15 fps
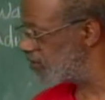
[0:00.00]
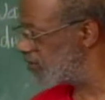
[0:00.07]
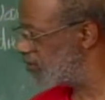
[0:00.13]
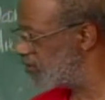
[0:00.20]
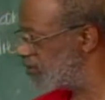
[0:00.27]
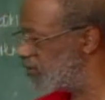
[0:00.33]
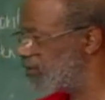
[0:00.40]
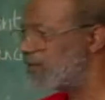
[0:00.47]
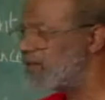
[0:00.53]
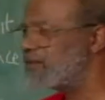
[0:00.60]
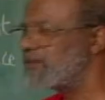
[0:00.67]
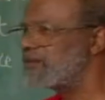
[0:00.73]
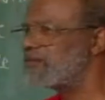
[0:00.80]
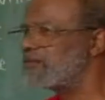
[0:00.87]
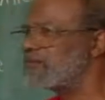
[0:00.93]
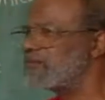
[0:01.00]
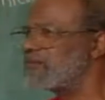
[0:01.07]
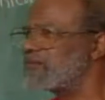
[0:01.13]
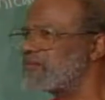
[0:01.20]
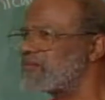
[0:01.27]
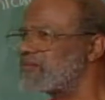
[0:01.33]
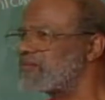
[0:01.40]
I think it alludes back to what
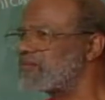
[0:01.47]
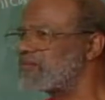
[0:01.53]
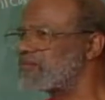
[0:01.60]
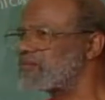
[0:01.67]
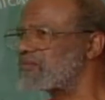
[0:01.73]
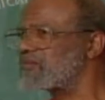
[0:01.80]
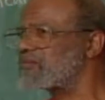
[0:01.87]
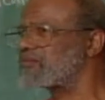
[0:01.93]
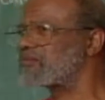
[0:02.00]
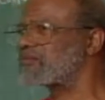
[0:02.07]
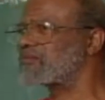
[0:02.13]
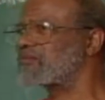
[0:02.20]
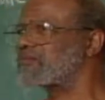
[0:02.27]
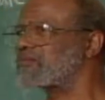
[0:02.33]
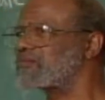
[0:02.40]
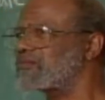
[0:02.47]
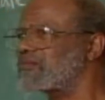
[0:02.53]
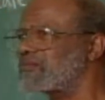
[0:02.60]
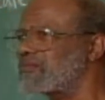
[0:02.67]
Douglas said earlier, is the fact